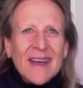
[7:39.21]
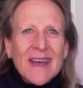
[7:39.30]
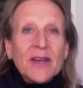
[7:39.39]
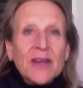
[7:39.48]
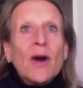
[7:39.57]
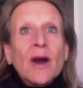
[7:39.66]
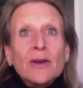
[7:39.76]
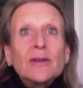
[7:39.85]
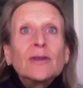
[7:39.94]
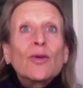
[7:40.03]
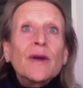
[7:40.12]
A good
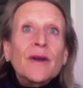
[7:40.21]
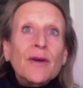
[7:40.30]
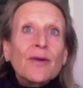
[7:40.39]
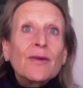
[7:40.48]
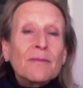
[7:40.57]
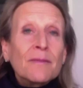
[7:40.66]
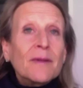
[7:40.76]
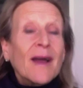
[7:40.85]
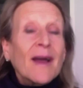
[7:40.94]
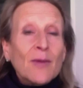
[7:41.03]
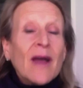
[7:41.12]
lawyer,
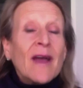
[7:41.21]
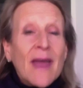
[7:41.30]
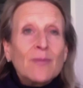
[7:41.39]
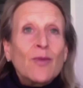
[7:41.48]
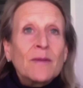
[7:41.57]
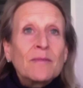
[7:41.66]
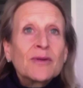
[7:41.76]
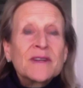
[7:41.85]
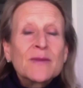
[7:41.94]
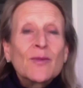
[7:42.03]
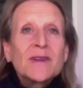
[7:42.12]
I had one person
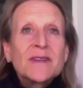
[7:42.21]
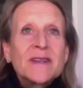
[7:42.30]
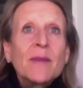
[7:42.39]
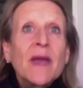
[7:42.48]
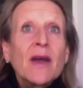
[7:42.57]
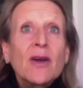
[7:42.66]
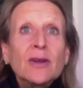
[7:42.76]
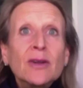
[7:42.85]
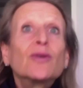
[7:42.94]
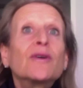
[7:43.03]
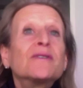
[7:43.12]
once tell me, a good
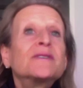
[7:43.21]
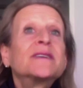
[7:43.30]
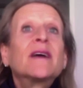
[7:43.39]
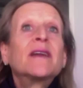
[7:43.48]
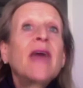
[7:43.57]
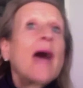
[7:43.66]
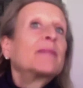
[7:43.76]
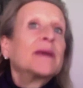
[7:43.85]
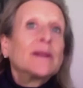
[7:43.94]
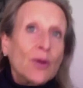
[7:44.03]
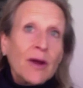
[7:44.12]
lawyer is an unhappy
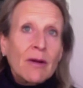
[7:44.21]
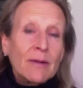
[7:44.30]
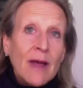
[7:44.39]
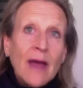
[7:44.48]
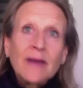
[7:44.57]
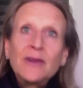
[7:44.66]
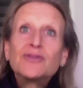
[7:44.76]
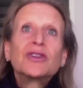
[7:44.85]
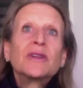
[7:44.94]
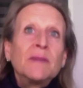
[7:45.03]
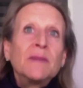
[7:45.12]
lawyer. That usually
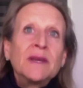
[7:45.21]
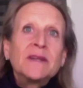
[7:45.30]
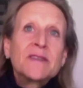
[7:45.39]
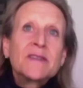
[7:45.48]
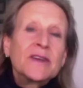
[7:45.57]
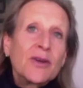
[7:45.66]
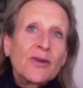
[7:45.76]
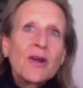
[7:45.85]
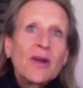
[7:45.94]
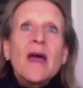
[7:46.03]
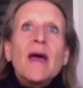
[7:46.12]
means that you're
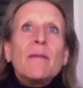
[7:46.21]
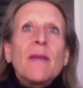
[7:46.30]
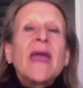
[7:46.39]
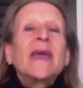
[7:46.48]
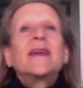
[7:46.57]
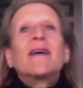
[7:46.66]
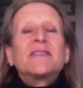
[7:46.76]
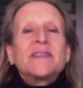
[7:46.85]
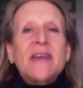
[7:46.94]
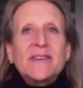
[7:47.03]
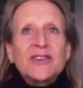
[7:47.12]
paying enough
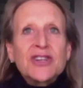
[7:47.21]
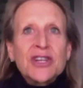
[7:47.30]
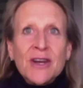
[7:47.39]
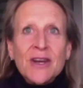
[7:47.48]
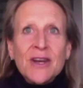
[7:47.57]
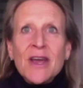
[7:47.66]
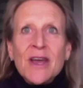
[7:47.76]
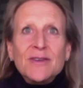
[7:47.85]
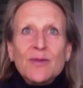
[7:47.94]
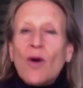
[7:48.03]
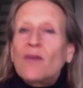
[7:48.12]
attention
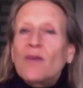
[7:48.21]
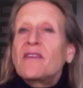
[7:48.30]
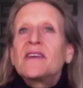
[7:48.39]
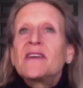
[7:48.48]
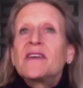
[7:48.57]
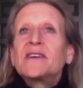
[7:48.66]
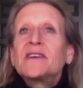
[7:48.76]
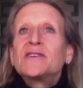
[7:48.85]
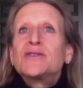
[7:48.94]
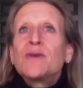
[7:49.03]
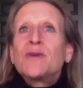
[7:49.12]
to all the things you
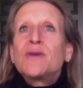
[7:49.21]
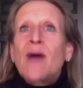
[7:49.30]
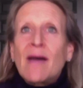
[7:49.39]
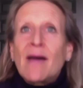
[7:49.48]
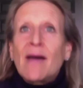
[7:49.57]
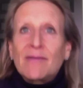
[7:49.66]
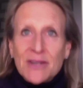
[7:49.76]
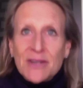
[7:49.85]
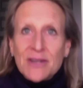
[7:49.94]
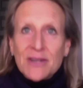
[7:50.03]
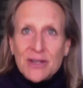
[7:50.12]
have to
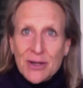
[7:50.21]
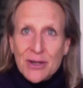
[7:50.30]
do.